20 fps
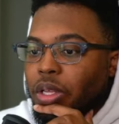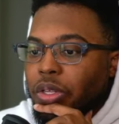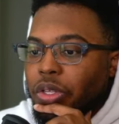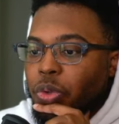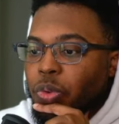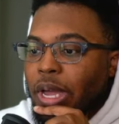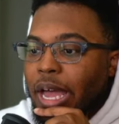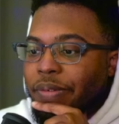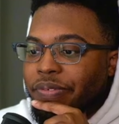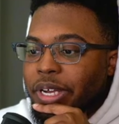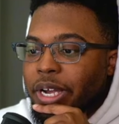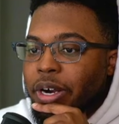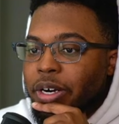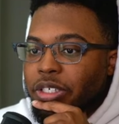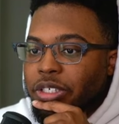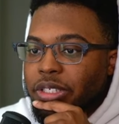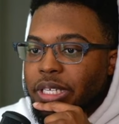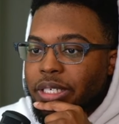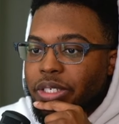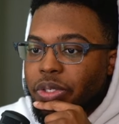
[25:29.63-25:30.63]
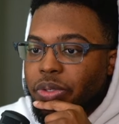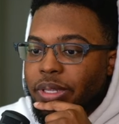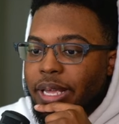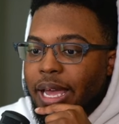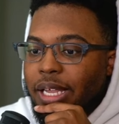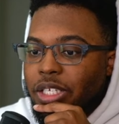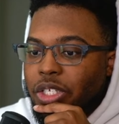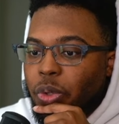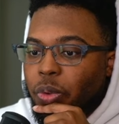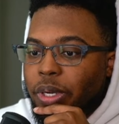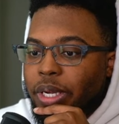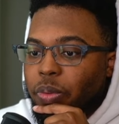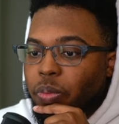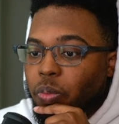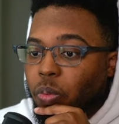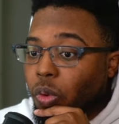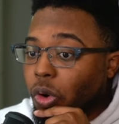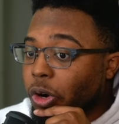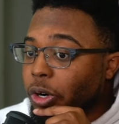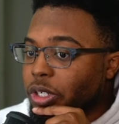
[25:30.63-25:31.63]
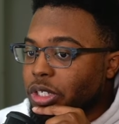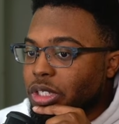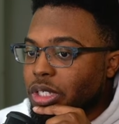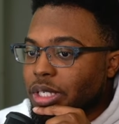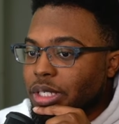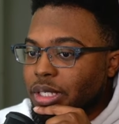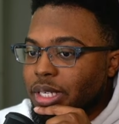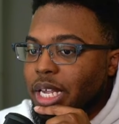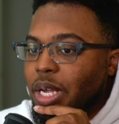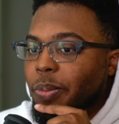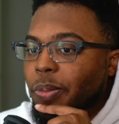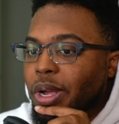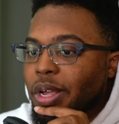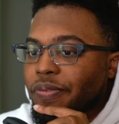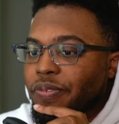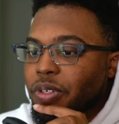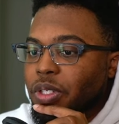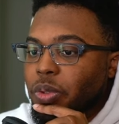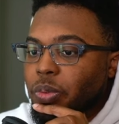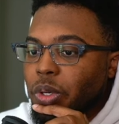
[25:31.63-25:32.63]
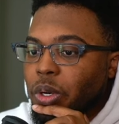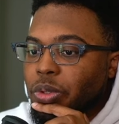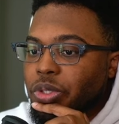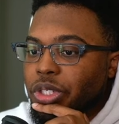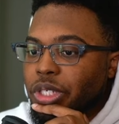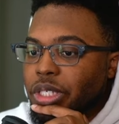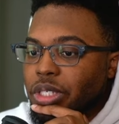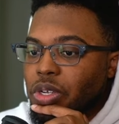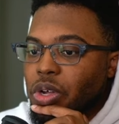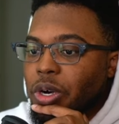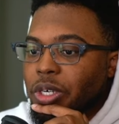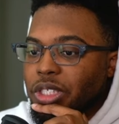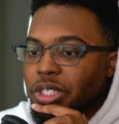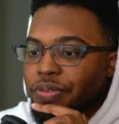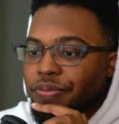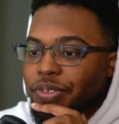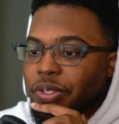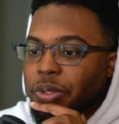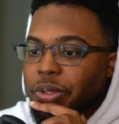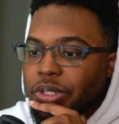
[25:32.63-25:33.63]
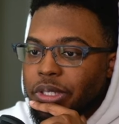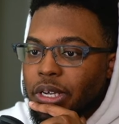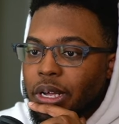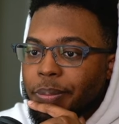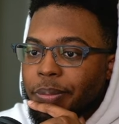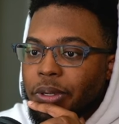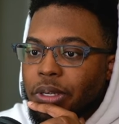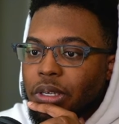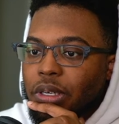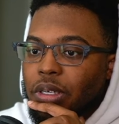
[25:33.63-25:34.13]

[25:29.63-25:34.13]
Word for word: You have characters that do that. So it works the same way for Luocha as long as the field's up.